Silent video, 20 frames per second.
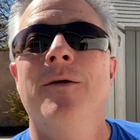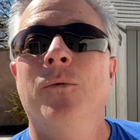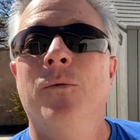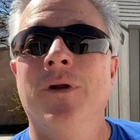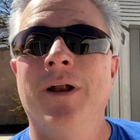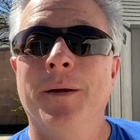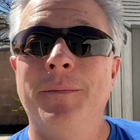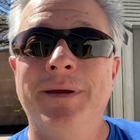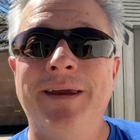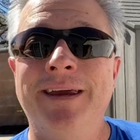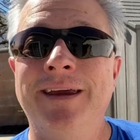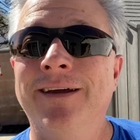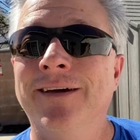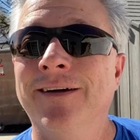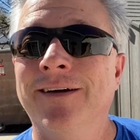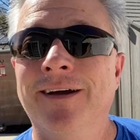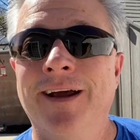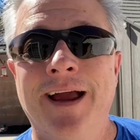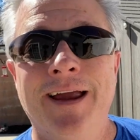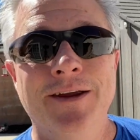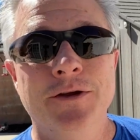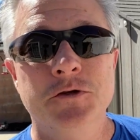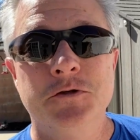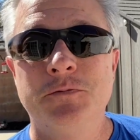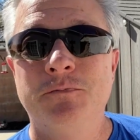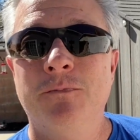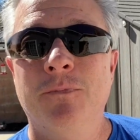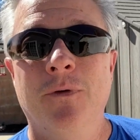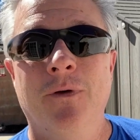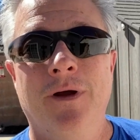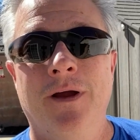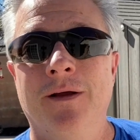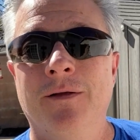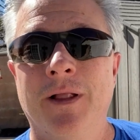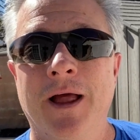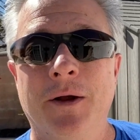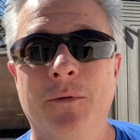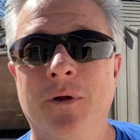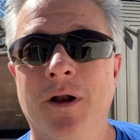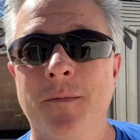When I'm here, I use,
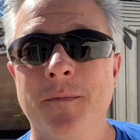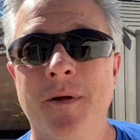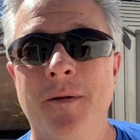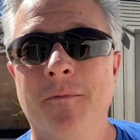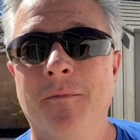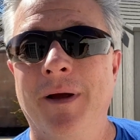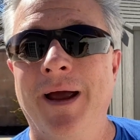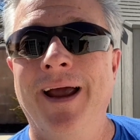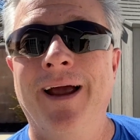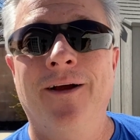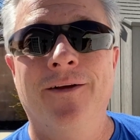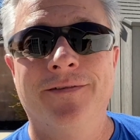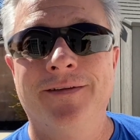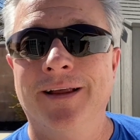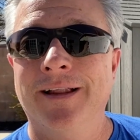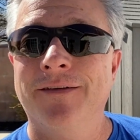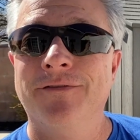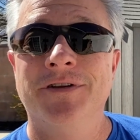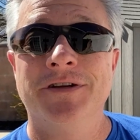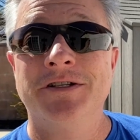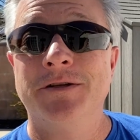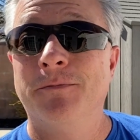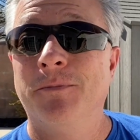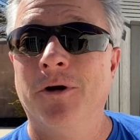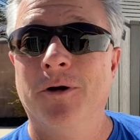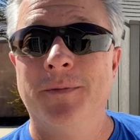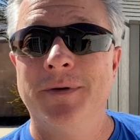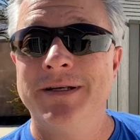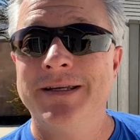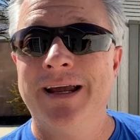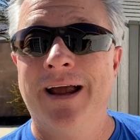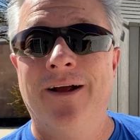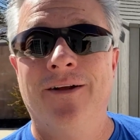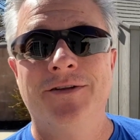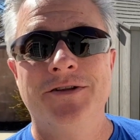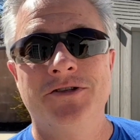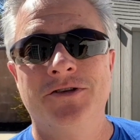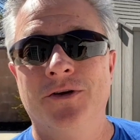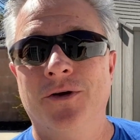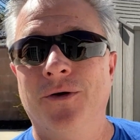like when I'm at my house, I live in a suburban
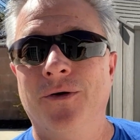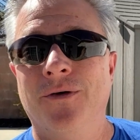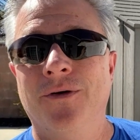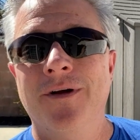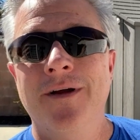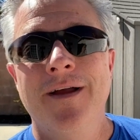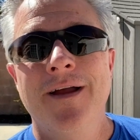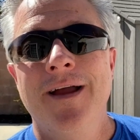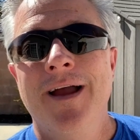town, so